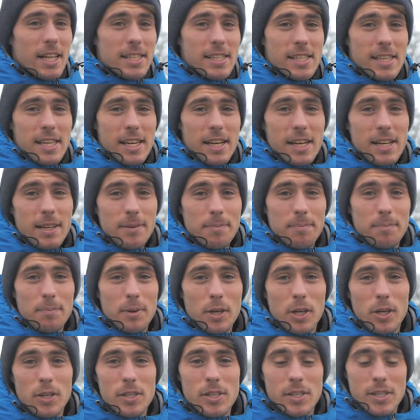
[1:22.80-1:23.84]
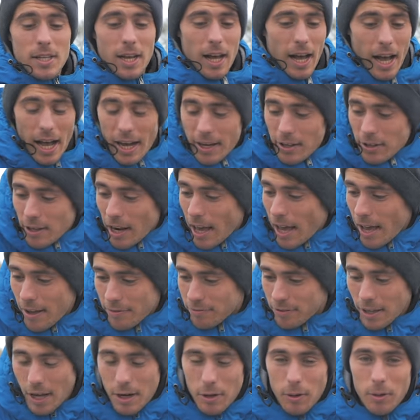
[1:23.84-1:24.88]
else here because I don't
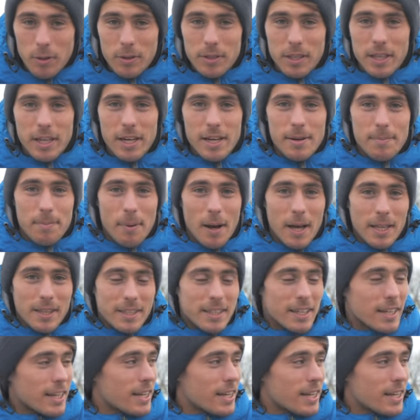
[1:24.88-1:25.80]
have that old gear, but